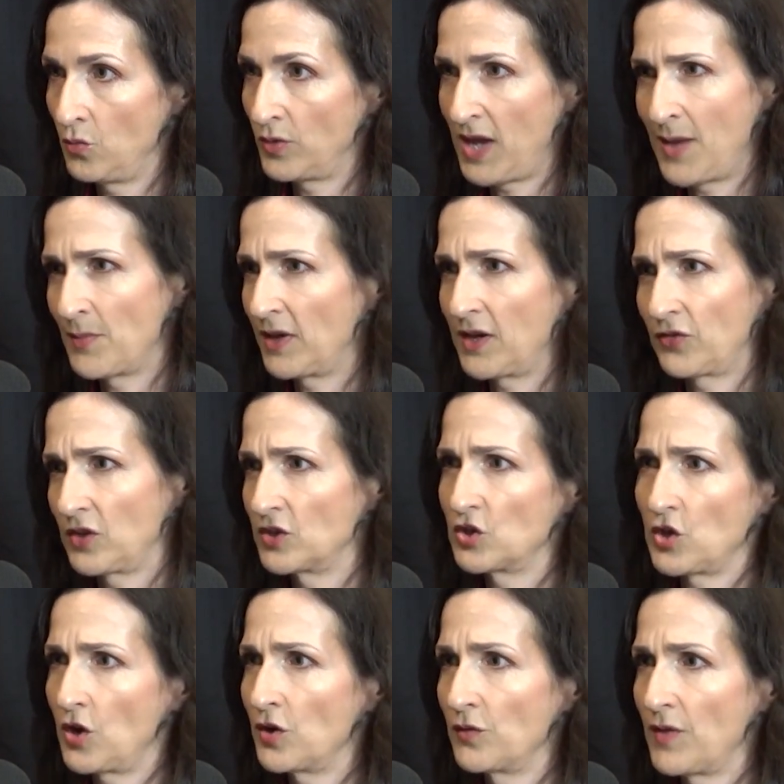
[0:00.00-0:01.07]
came like at the
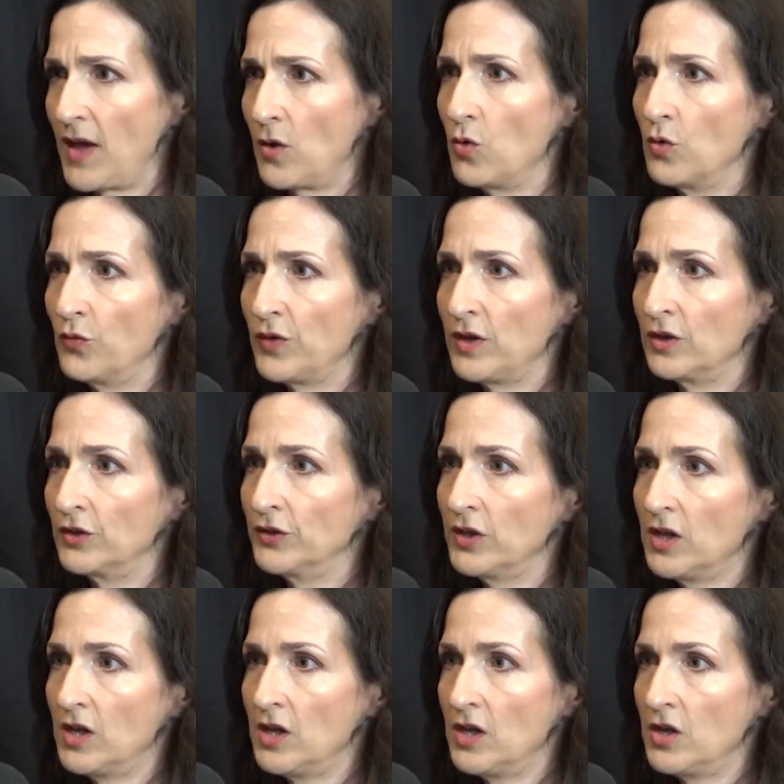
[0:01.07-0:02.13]
start of that whole field
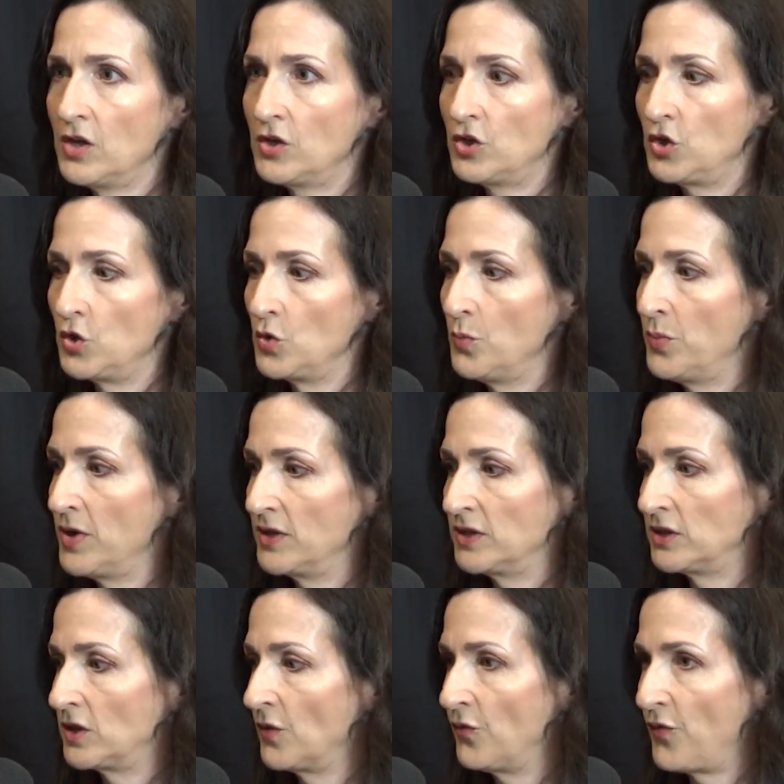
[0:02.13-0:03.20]
to put
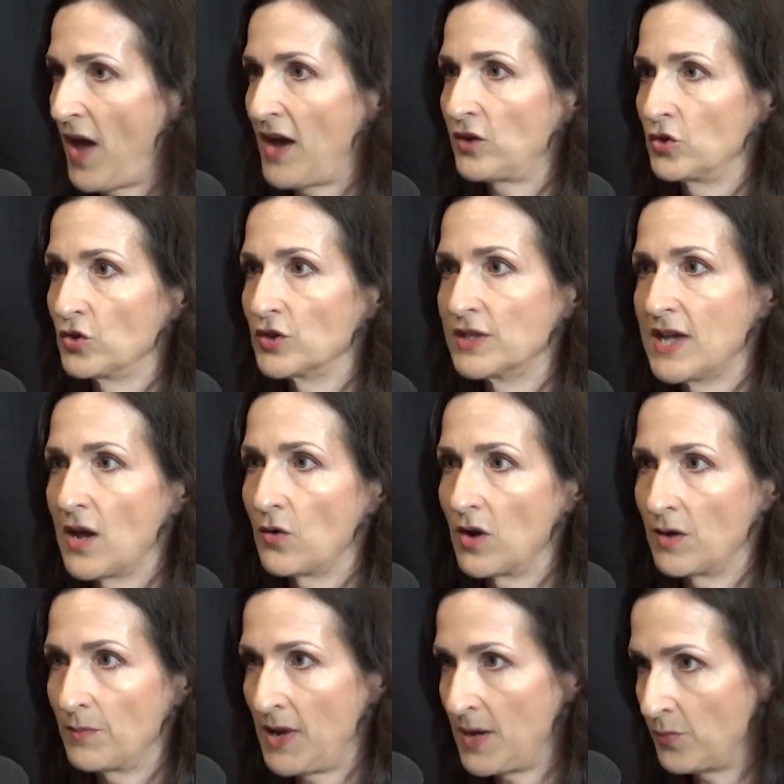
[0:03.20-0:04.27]
the factors down
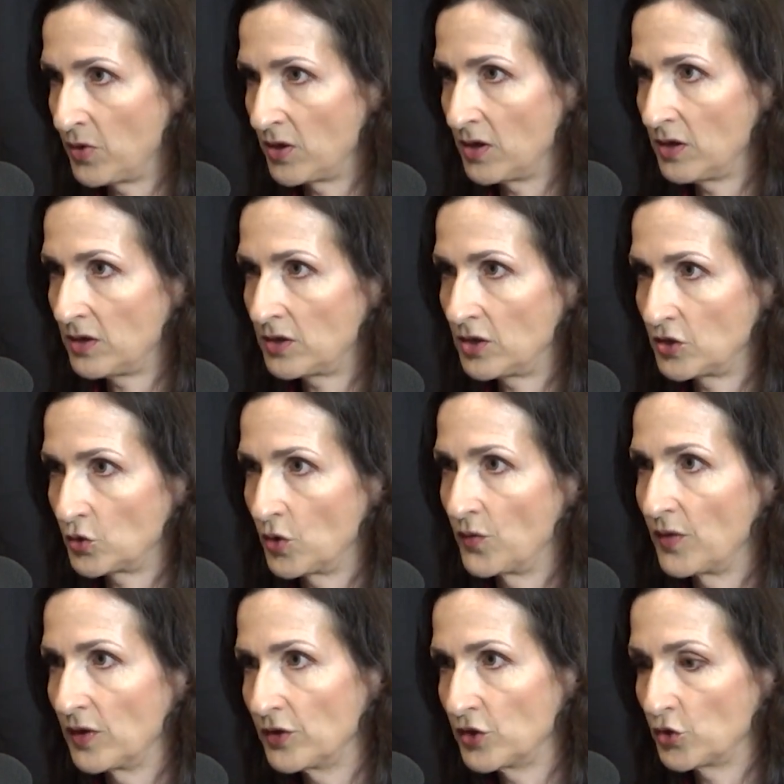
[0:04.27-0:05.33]
on paper to sort of
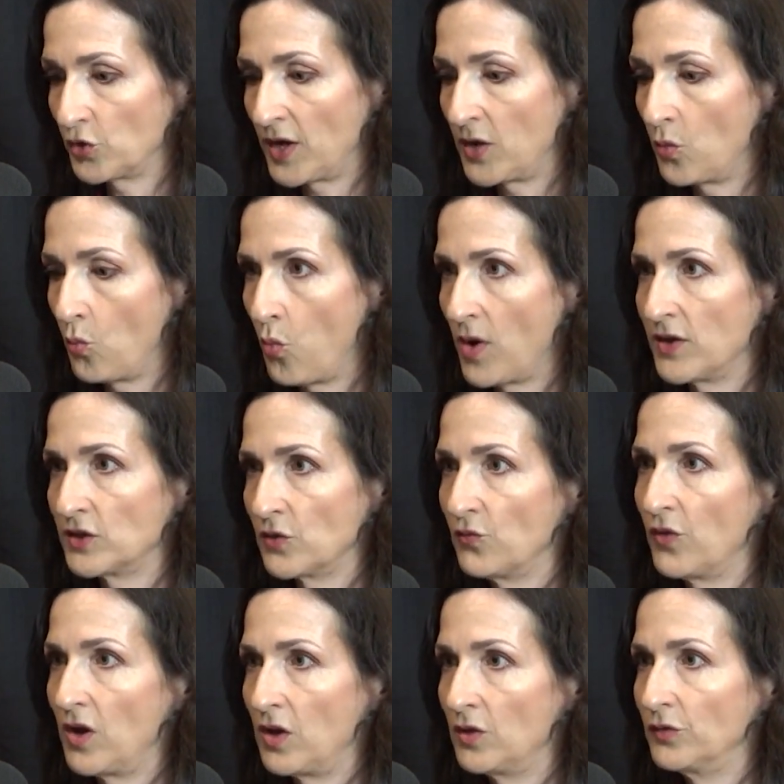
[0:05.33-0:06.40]
illustrate what is
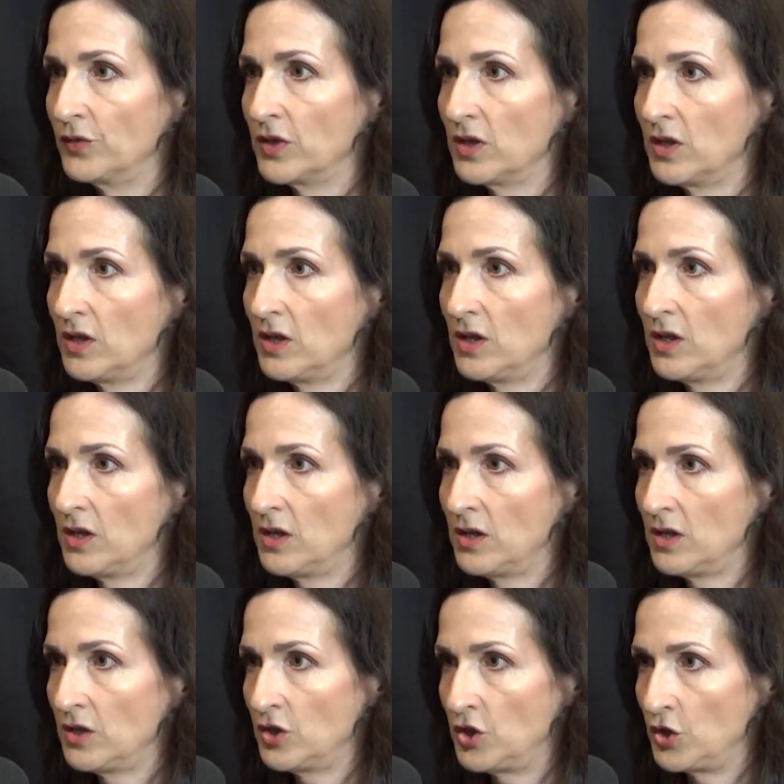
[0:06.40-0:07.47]
involved
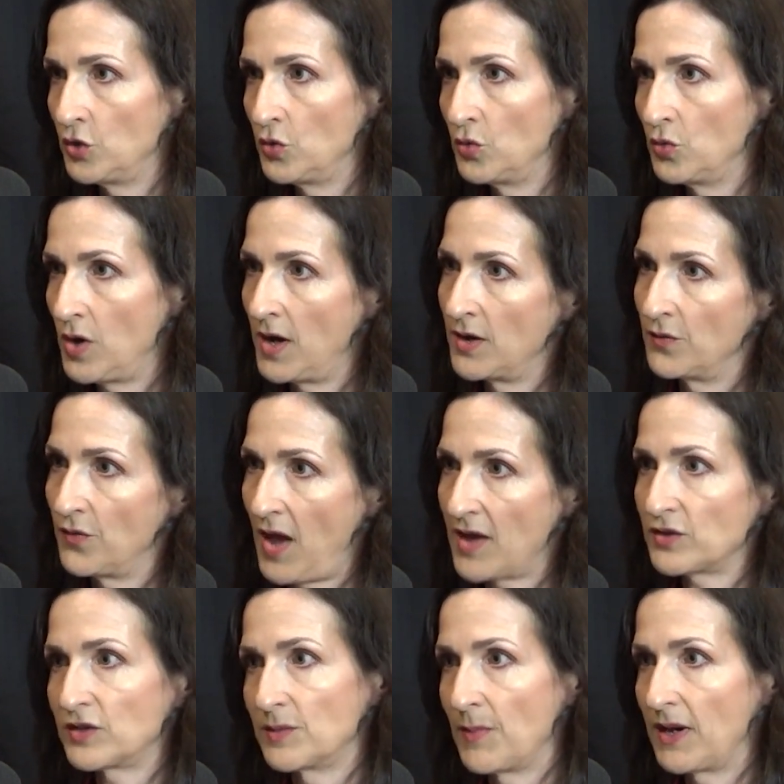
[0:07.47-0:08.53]
to kind of
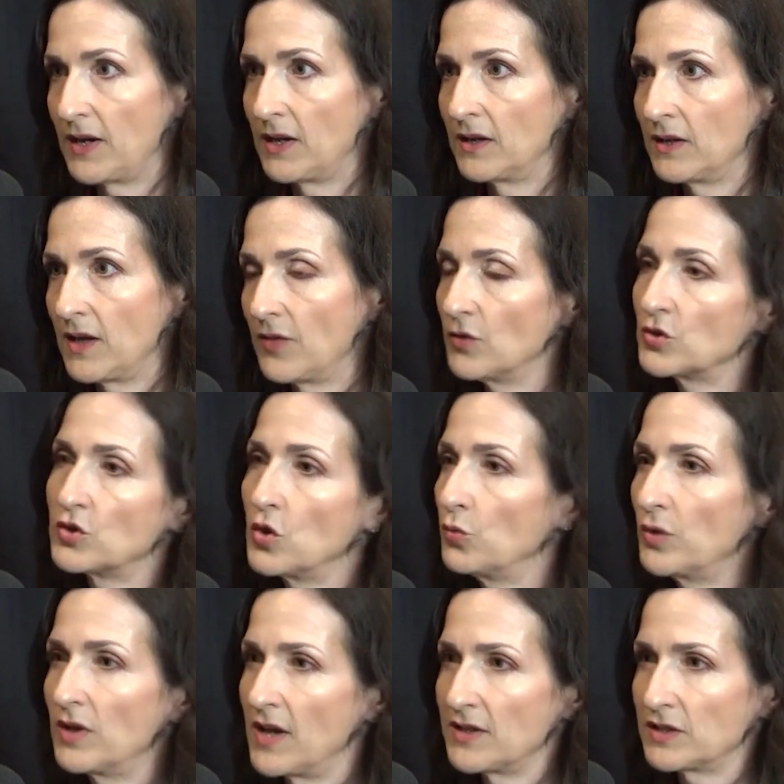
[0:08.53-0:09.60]
estimating. And there's no
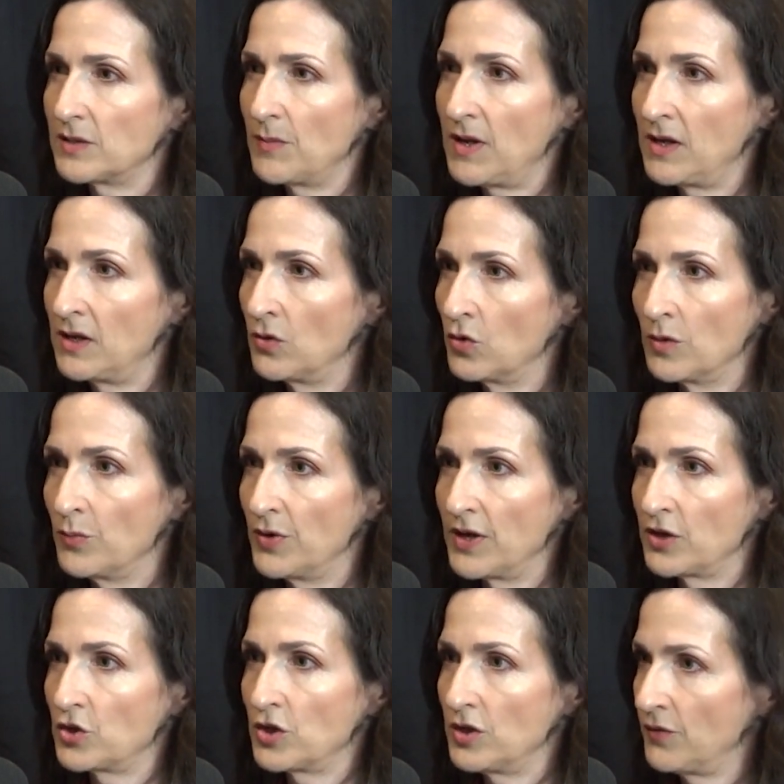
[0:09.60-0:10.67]
real estimate or
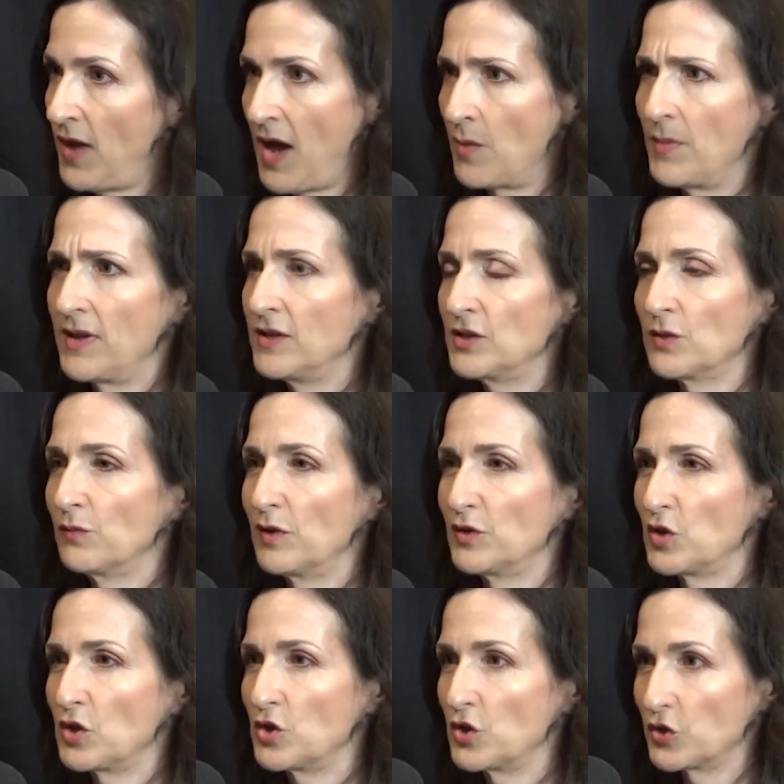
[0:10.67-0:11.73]
prediction of how many
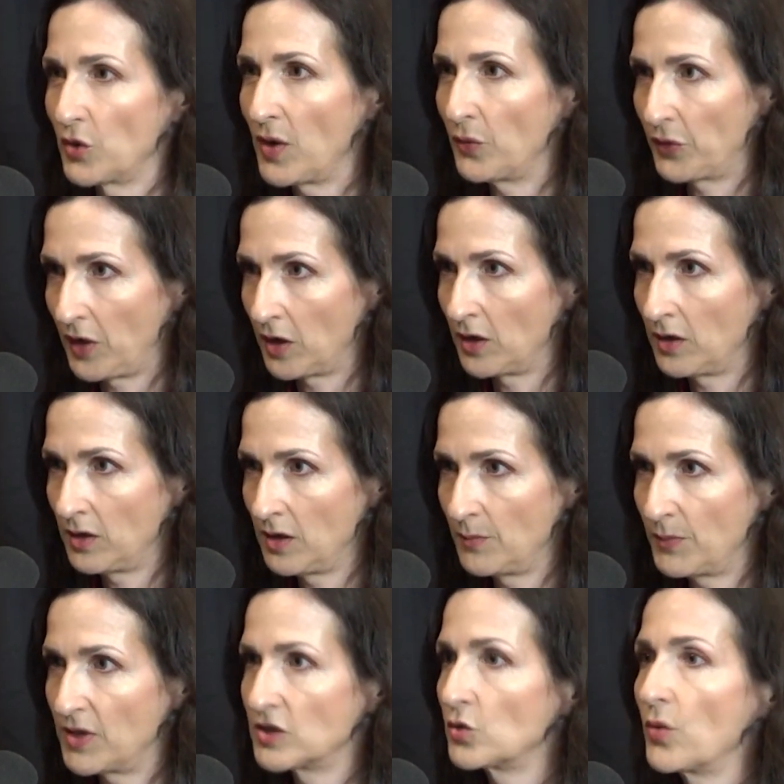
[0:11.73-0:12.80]
civilizations are out there,
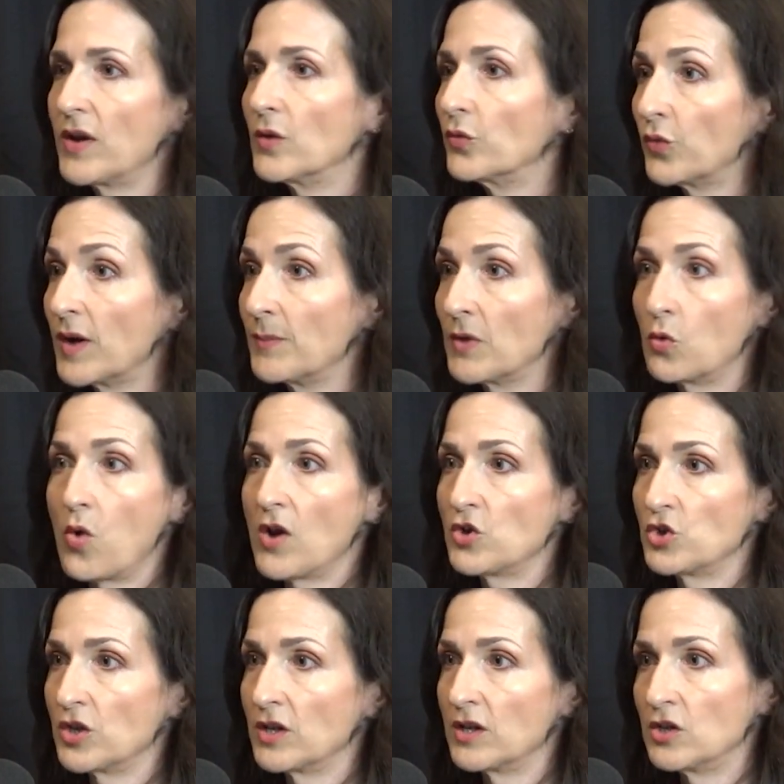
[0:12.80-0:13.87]
but it's a way to frame the
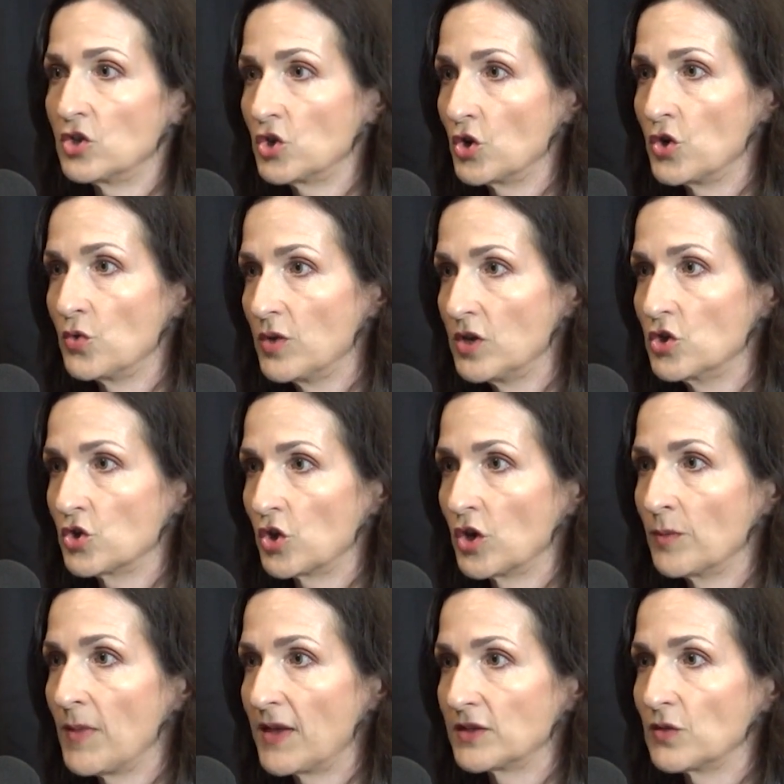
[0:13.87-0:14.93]
question and show you each
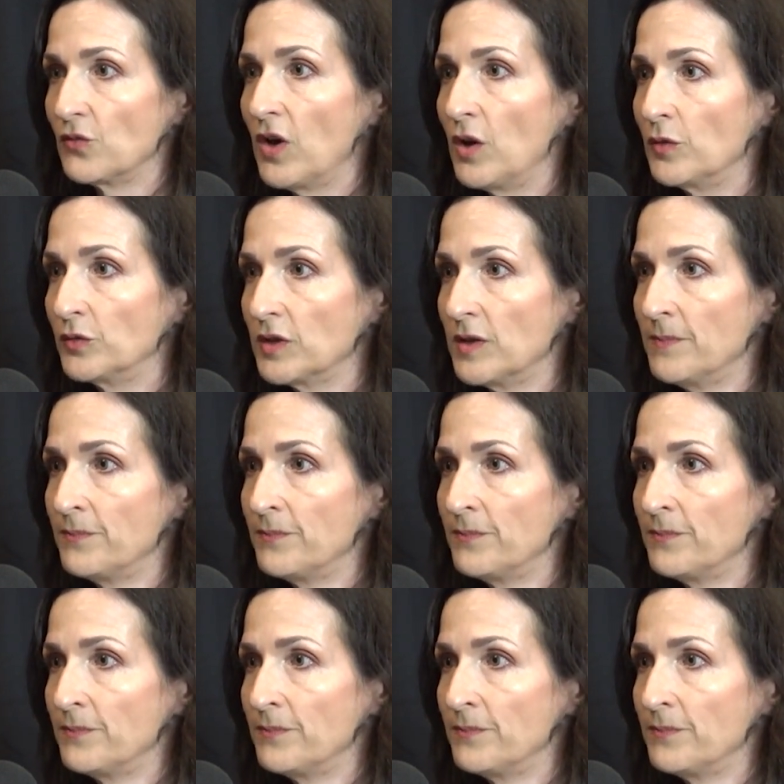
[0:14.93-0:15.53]
term that's involved.